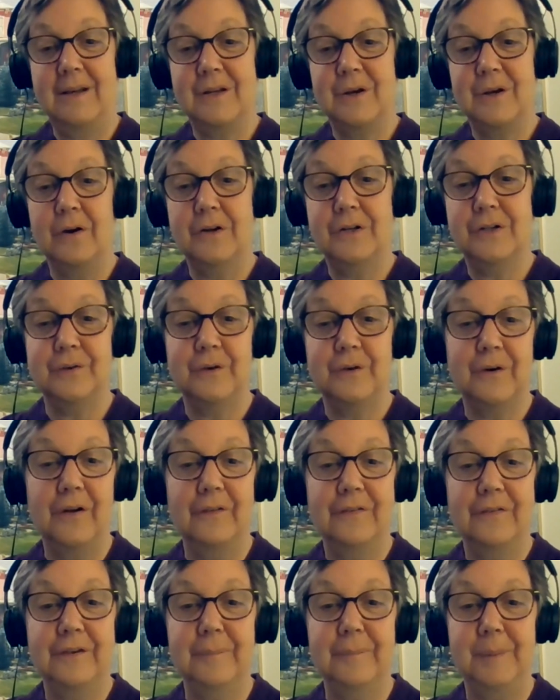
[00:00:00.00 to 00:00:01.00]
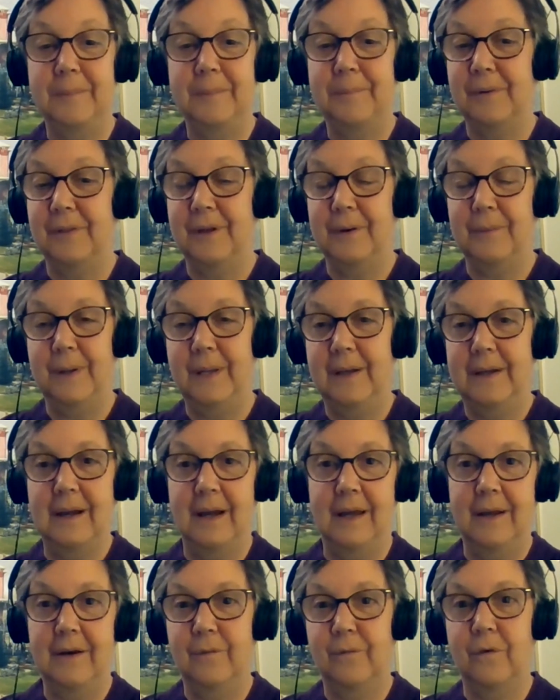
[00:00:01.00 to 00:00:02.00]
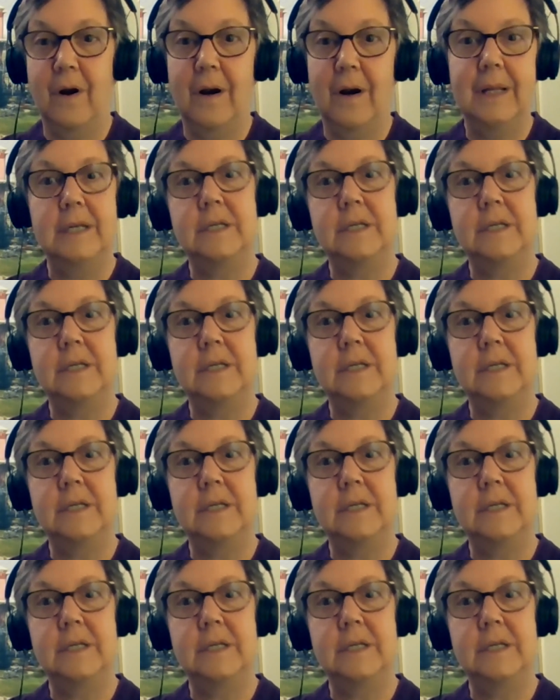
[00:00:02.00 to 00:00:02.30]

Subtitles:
talk to are also people that we kind of run